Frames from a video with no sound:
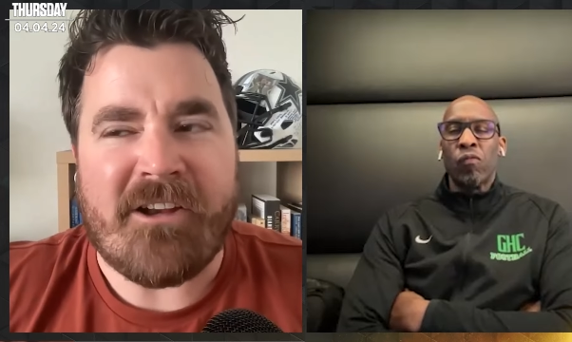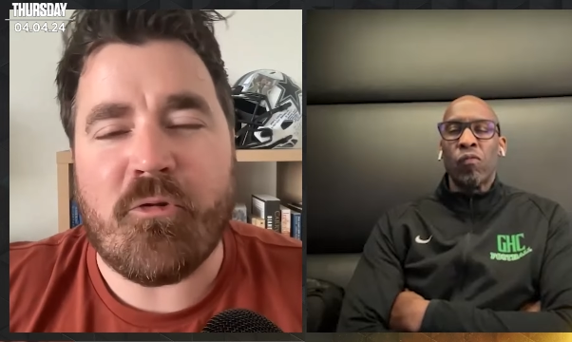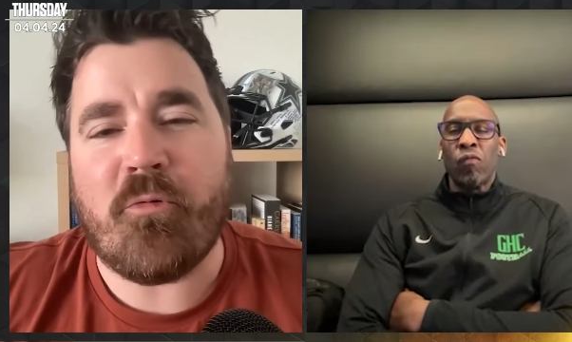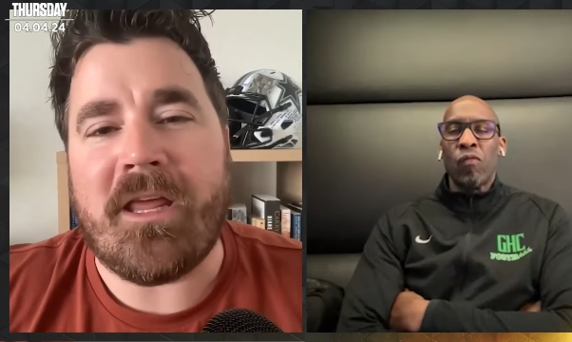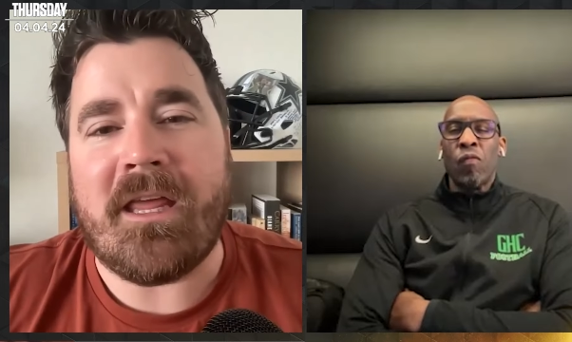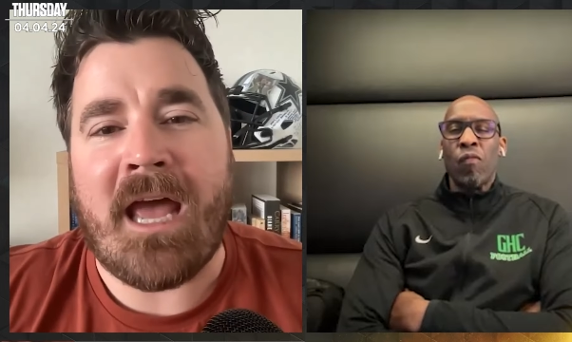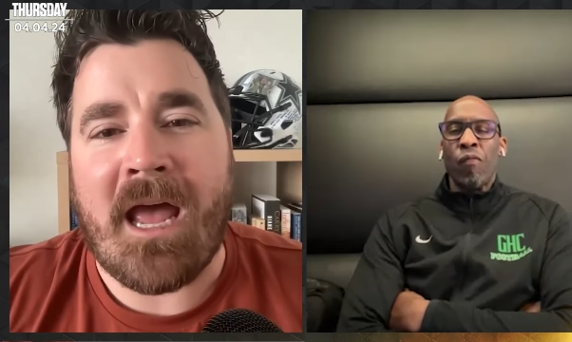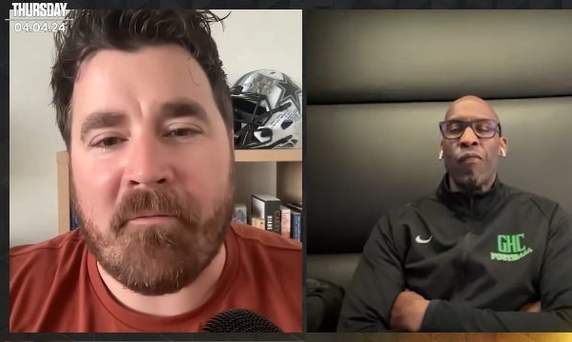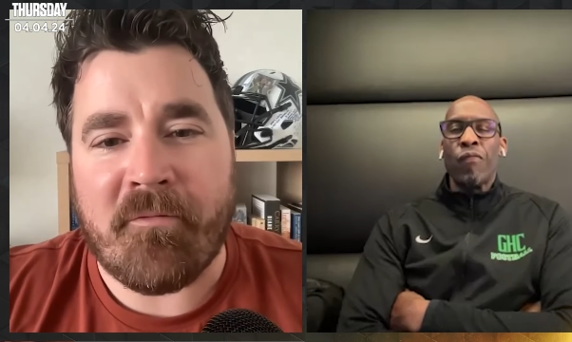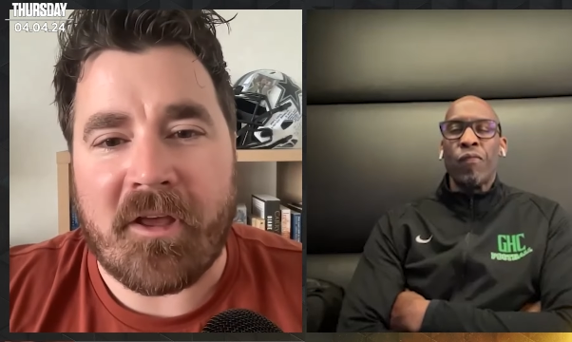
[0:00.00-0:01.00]
Speaker 1: do we
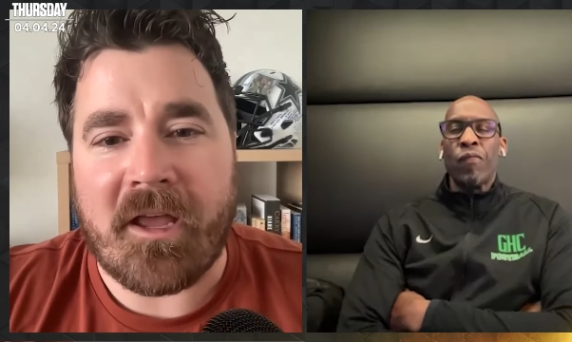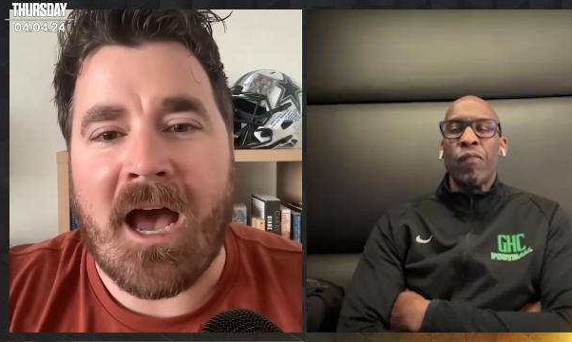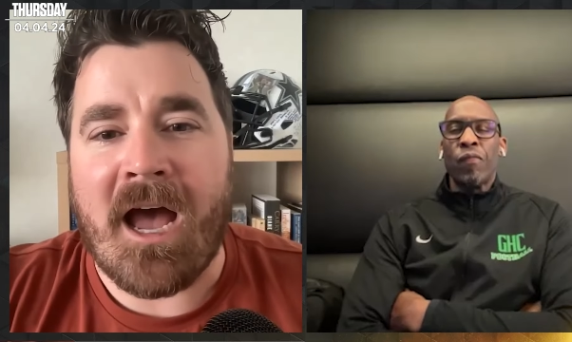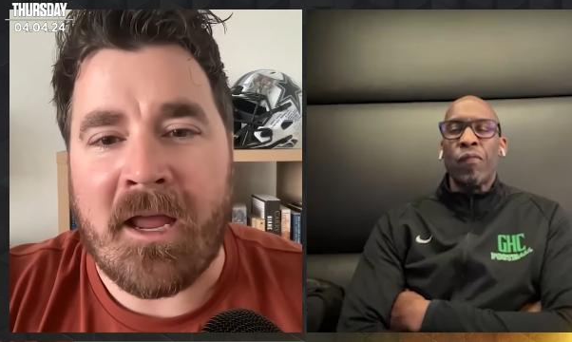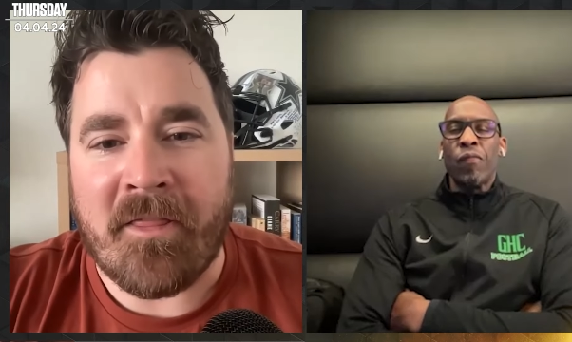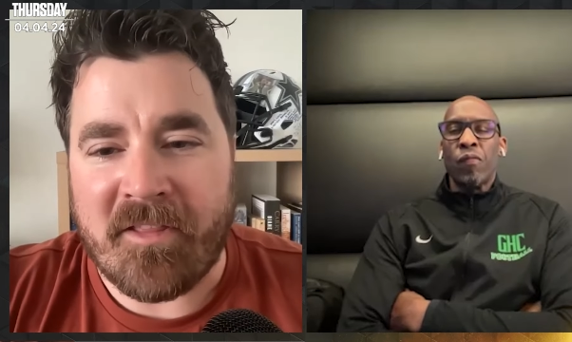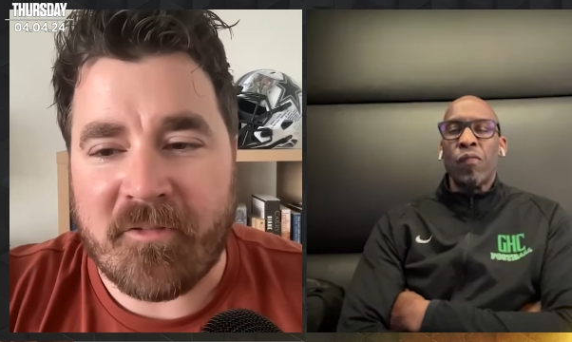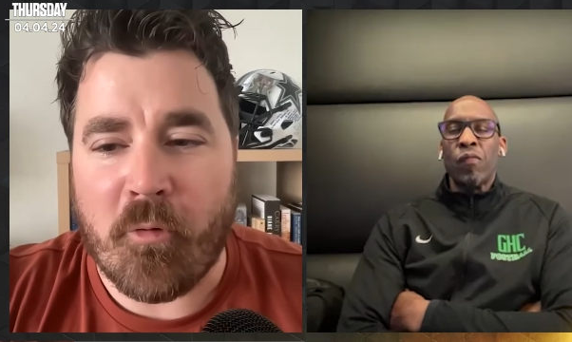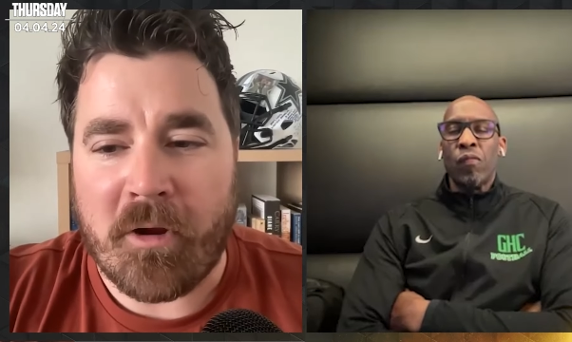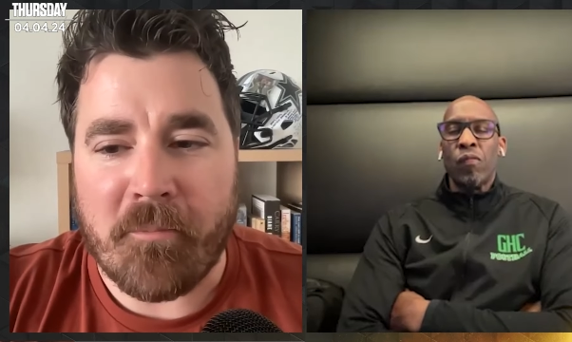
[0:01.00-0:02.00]
have the guy that's
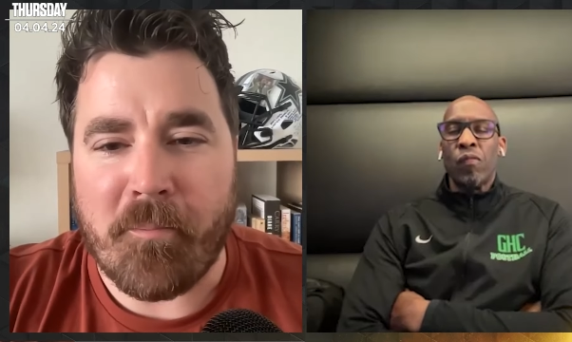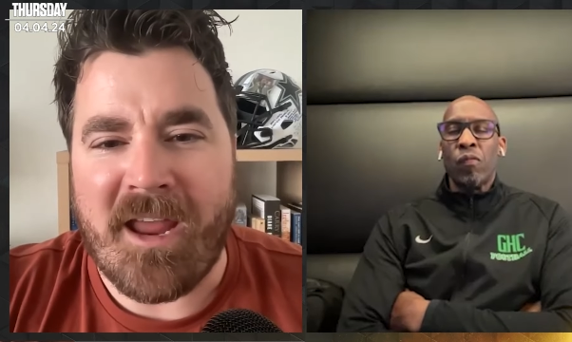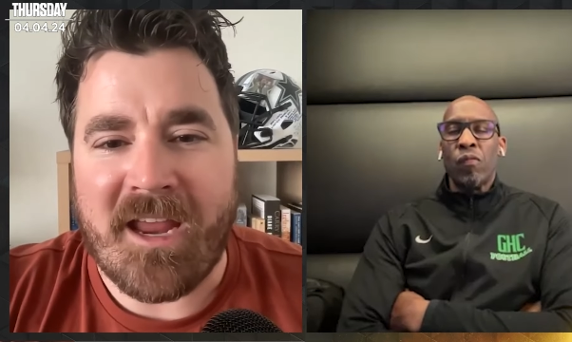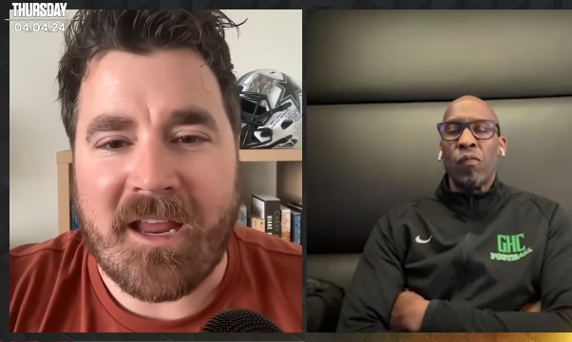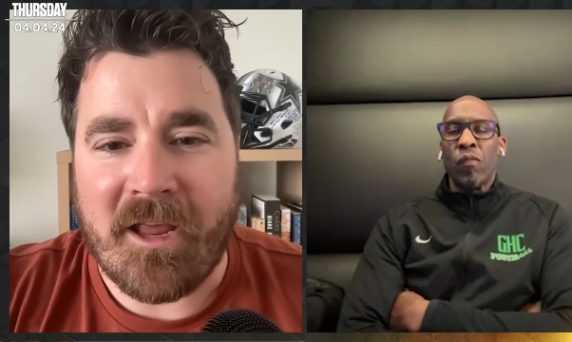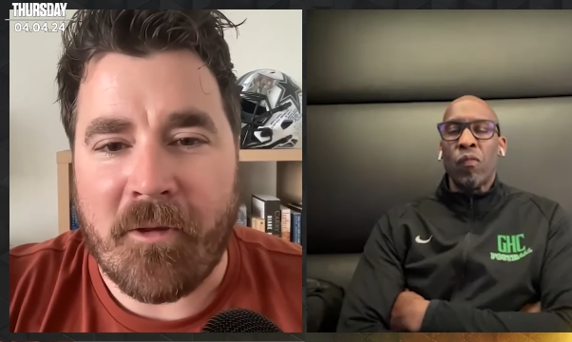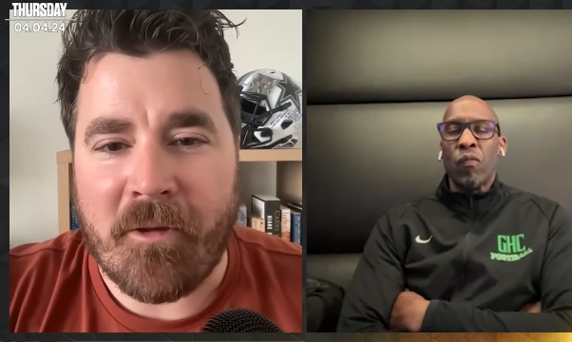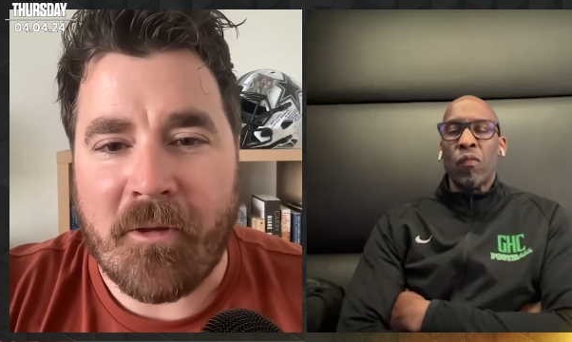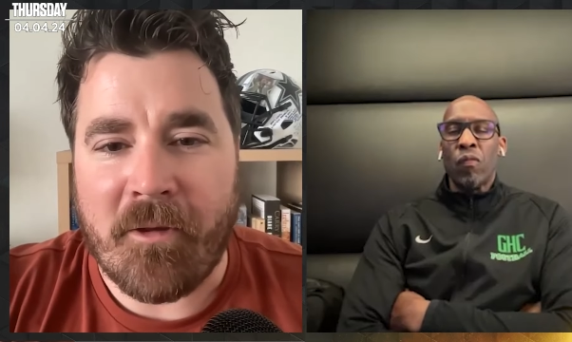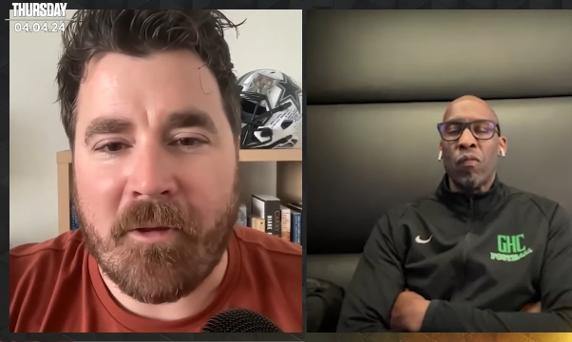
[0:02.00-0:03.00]
going to make
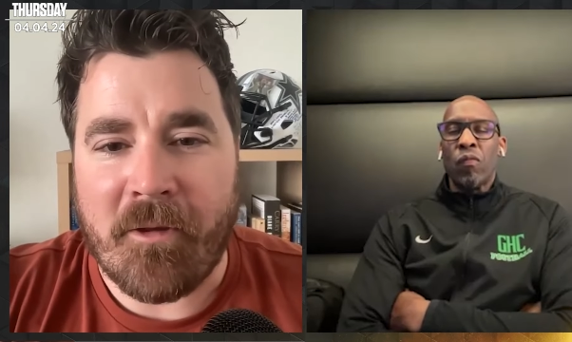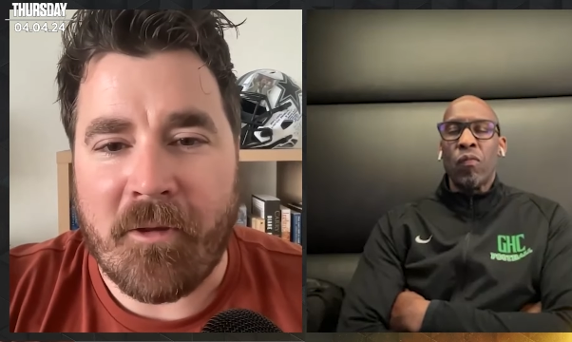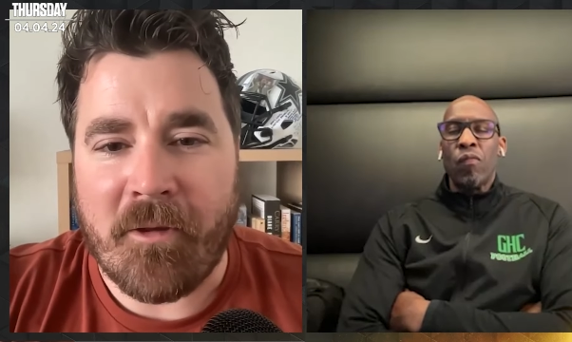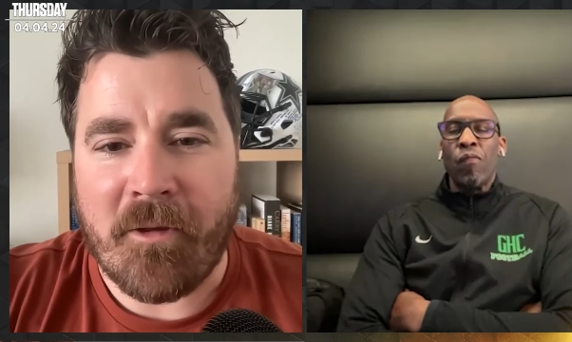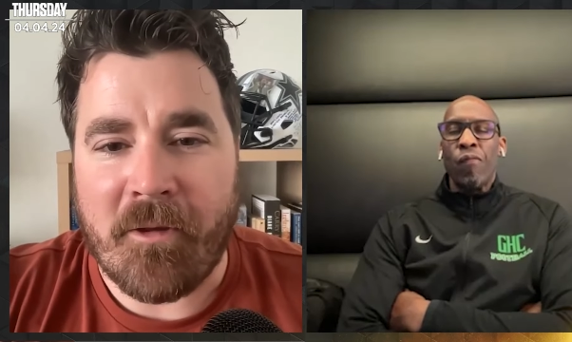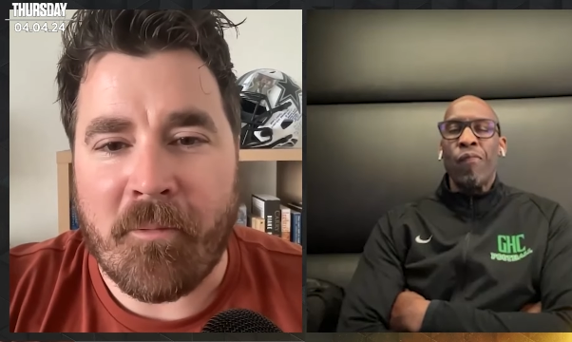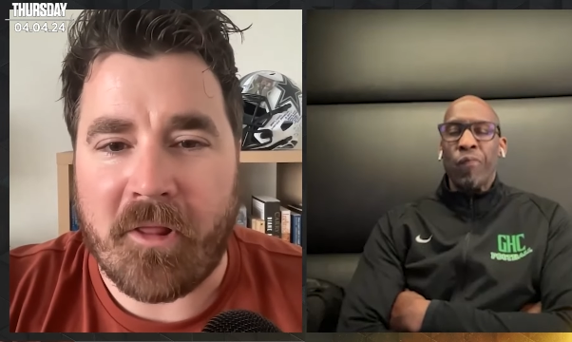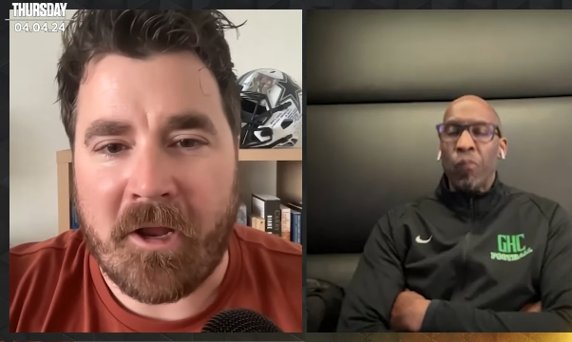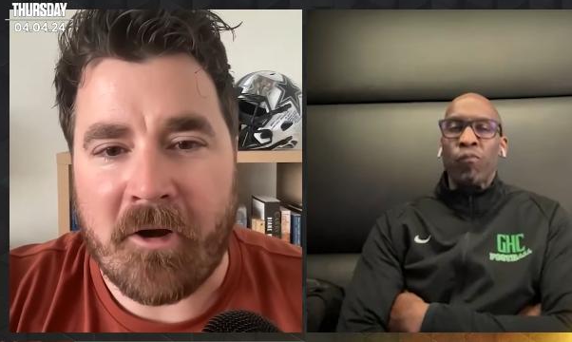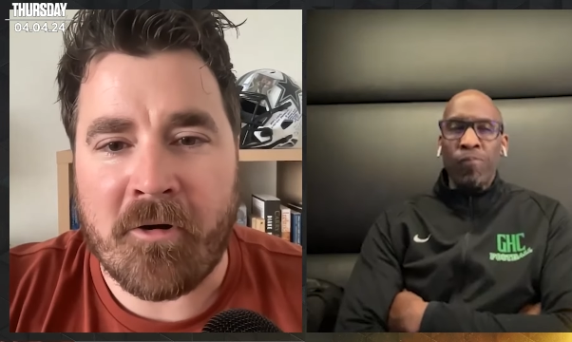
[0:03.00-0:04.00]
him a plus
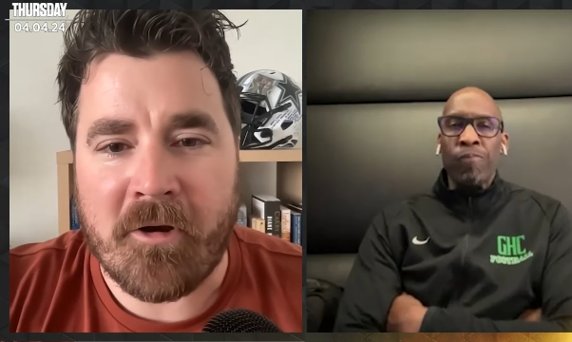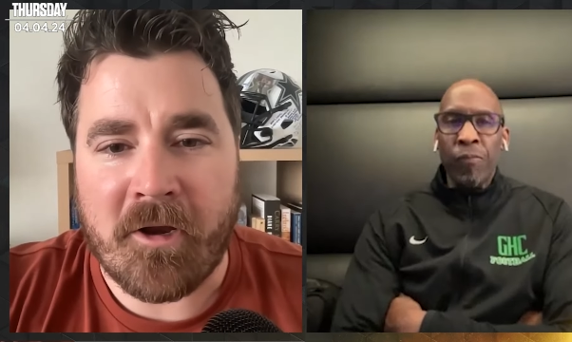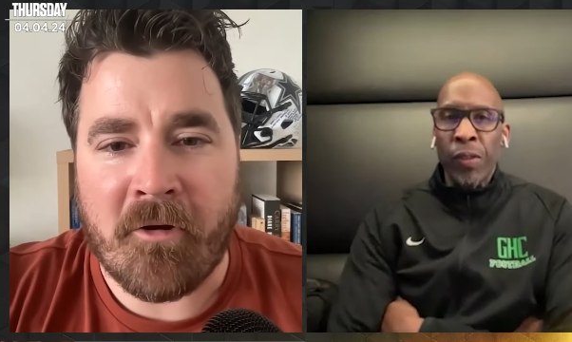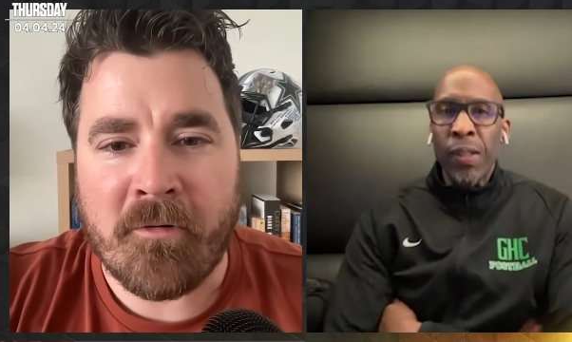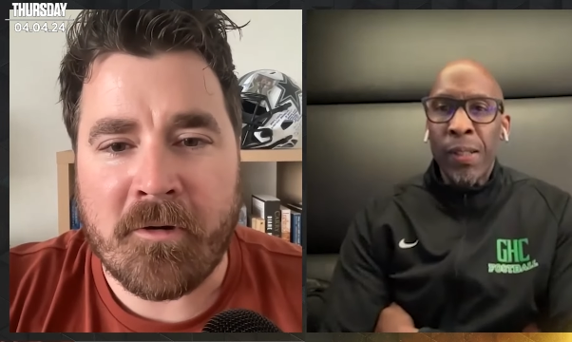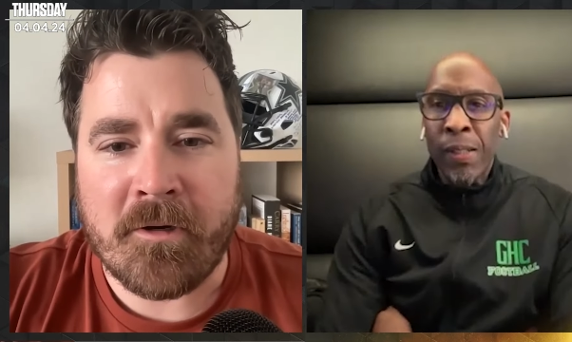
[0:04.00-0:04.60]
player, you know?